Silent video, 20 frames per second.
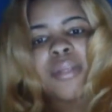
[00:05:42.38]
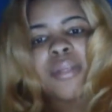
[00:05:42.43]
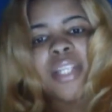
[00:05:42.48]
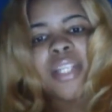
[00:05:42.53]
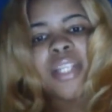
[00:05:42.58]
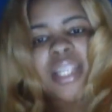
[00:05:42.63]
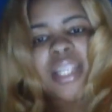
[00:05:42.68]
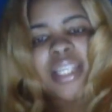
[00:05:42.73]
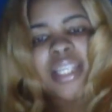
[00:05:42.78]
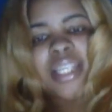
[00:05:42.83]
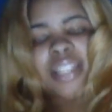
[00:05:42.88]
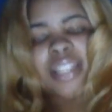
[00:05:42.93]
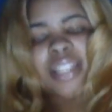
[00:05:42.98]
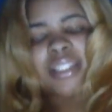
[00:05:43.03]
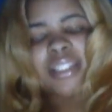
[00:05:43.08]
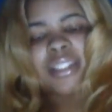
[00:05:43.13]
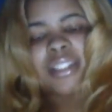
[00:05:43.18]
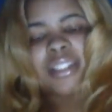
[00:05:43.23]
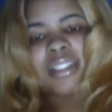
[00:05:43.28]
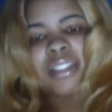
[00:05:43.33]
please,
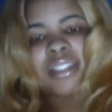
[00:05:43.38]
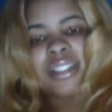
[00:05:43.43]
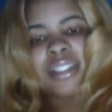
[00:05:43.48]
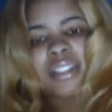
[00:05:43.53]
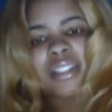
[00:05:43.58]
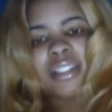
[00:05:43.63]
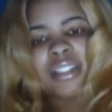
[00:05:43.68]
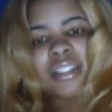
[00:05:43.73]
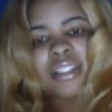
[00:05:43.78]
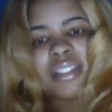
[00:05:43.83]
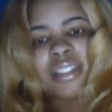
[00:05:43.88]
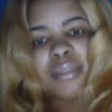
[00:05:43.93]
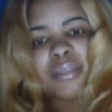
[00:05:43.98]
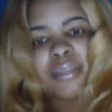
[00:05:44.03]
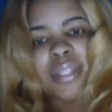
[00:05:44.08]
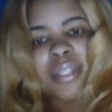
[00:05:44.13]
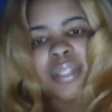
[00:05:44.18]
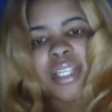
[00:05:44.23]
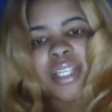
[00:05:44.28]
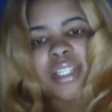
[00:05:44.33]

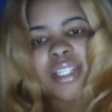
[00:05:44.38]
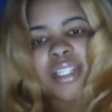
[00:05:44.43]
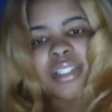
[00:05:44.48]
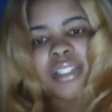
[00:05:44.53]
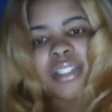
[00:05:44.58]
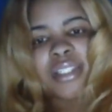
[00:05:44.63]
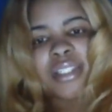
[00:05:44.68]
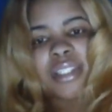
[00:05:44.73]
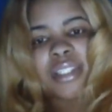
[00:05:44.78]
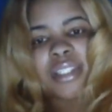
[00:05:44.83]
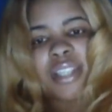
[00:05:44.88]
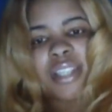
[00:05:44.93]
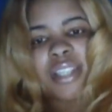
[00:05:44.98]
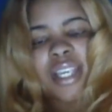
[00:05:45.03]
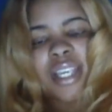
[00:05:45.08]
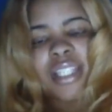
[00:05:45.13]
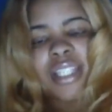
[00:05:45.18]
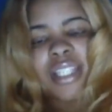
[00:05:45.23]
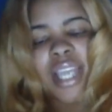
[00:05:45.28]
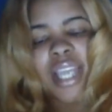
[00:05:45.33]
please
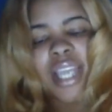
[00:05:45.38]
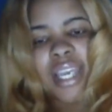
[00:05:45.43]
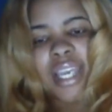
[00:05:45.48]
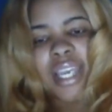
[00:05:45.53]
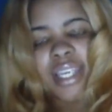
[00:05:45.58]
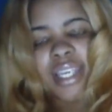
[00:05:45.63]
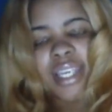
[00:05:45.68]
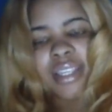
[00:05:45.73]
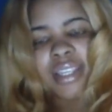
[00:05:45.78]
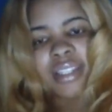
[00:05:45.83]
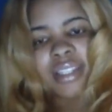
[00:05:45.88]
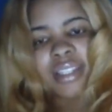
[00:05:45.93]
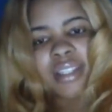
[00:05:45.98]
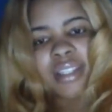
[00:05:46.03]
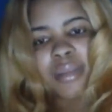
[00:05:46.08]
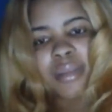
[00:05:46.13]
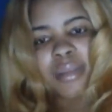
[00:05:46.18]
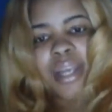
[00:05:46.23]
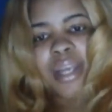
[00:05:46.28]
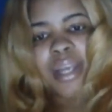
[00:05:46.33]
take
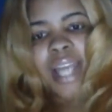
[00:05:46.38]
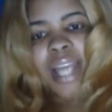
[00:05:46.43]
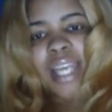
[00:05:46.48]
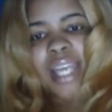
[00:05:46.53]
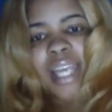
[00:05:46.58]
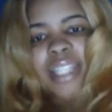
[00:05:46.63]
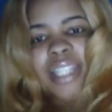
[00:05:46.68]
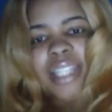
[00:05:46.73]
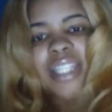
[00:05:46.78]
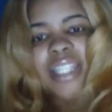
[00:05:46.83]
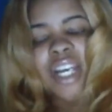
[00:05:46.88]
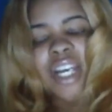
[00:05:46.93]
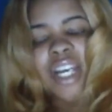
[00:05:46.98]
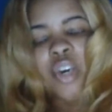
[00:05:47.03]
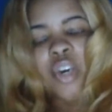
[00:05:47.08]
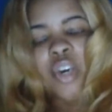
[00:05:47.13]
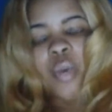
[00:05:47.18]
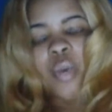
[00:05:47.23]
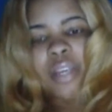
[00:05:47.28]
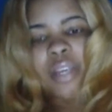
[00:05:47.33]
my lying
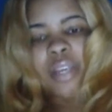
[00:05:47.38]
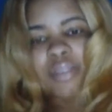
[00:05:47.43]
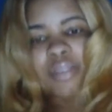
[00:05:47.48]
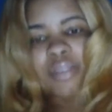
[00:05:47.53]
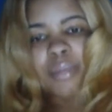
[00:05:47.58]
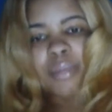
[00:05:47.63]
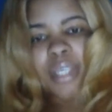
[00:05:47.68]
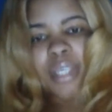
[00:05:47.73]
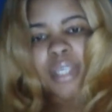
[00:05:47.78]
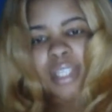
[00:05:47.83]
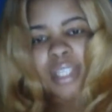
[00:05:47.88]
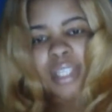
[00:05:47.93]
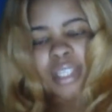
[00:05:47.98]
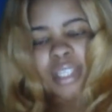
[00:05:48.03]
tongue away from me.